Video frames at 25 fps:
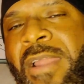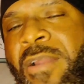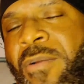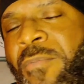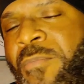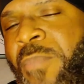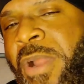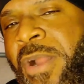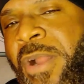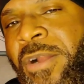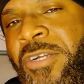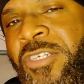
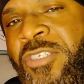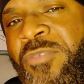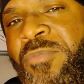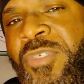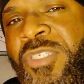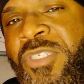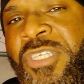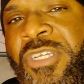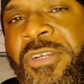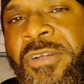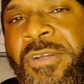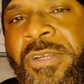marriage
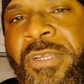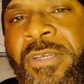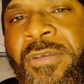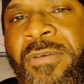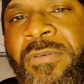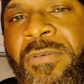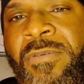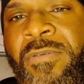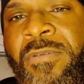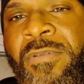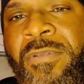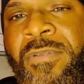material.
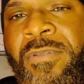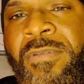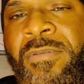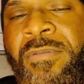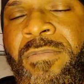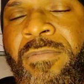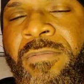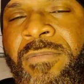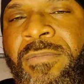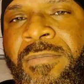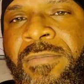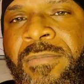
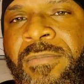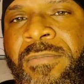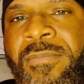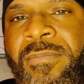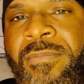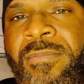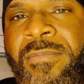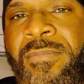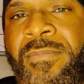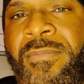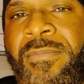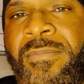
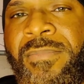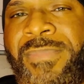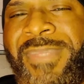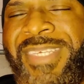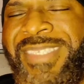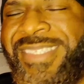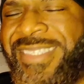It's